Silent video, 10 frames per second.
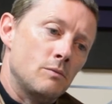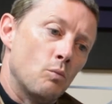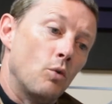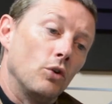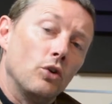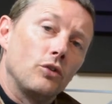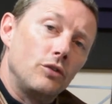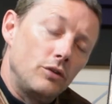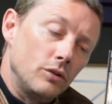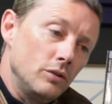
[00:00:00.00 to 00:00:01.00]
what not
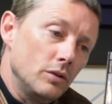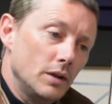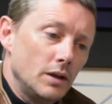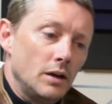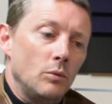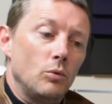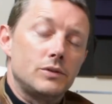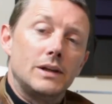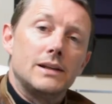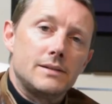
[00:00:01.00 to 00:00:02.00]
to do, what
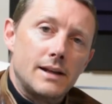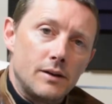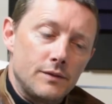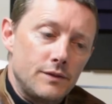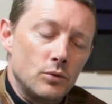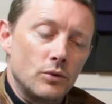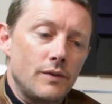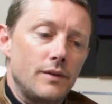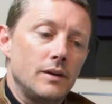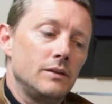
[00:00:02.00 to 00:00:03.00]
to listen out for,
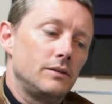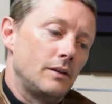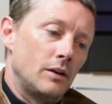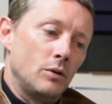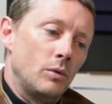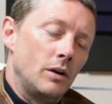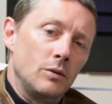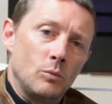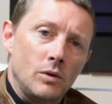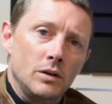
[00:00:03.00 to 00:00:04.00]
and things
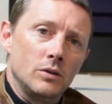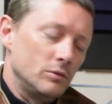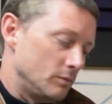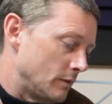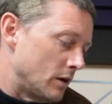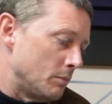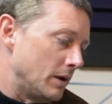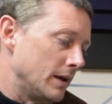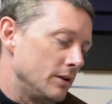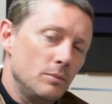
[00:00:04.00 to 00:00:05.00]
while you're
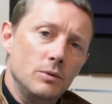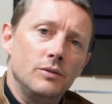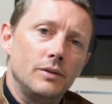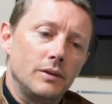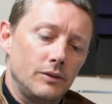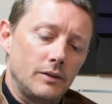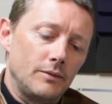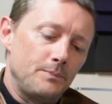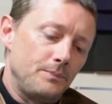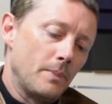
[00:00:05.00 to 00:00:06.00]
playing your music and stuff.
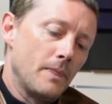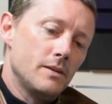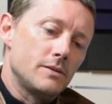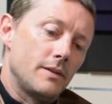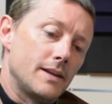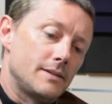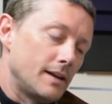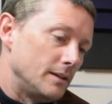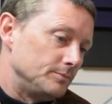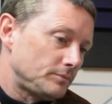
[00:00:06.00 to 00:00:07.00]
So that's
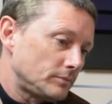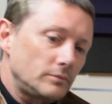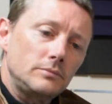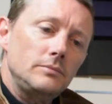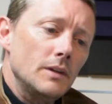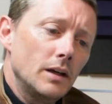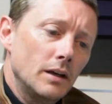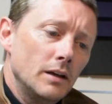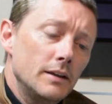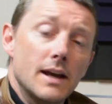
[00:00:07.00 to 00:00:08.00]
that.
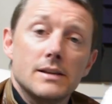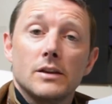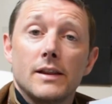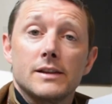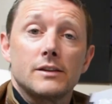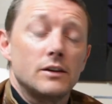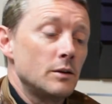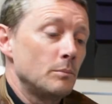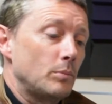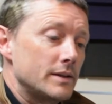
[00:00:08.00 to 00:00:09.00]
Yeah. So that's
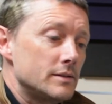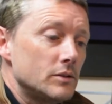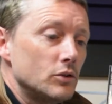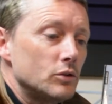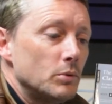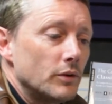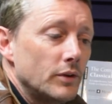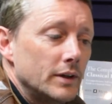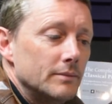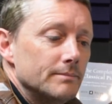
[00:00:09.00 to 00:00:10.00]
practice notes book
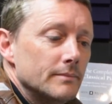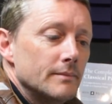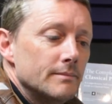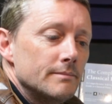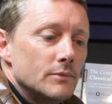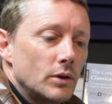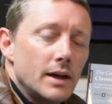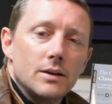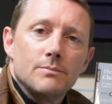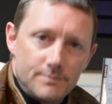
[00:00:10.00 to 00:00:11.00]
3.
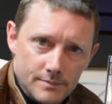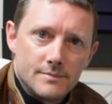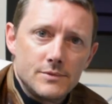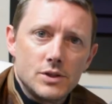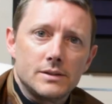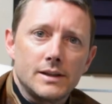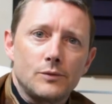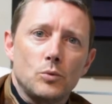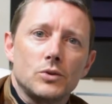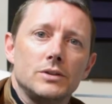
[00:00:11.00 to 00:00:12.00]
Okay. Cheers. Thanks
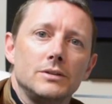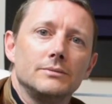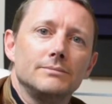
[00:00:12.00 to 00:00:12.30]
for watching.